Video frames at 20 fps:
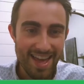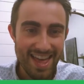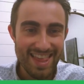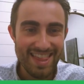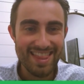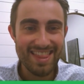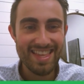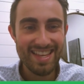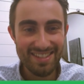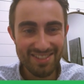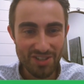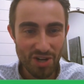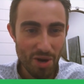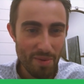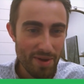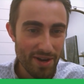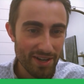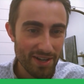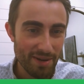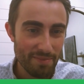This
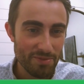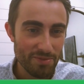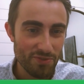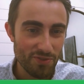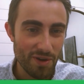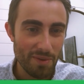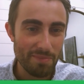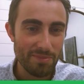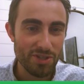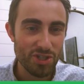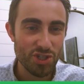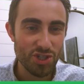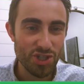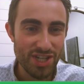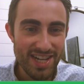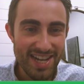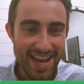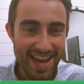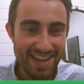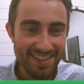comment comes from
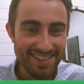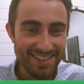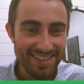Jase